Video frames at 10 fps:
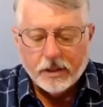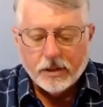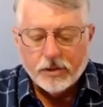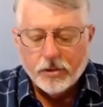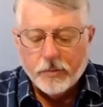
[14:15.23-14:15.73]

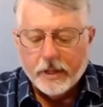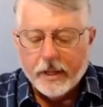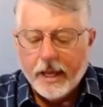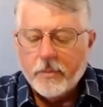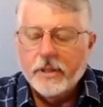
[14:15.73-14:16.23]
you
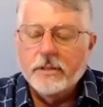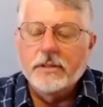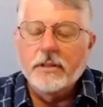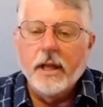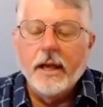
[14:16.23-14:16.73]
became
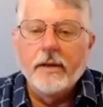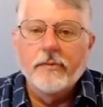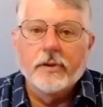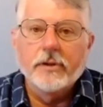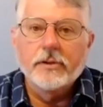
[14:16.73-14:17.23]

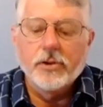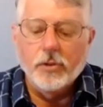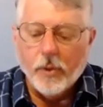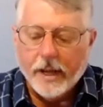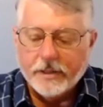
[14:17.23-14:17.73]
enslaved to
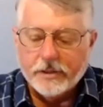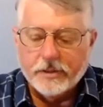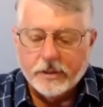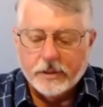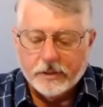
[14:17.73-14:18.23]

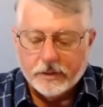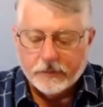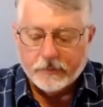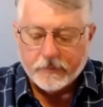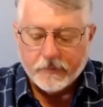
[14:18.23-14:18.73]
righteousness.
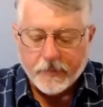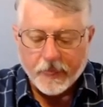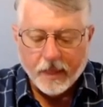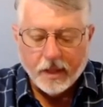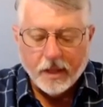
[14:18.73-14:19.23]

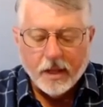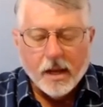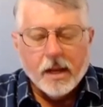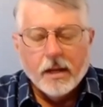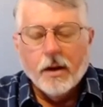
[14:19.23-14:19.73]

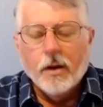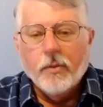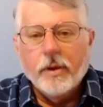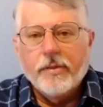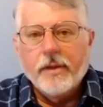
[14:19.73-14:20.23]
You know,
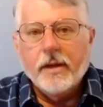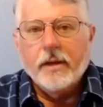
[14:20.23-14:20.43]
we think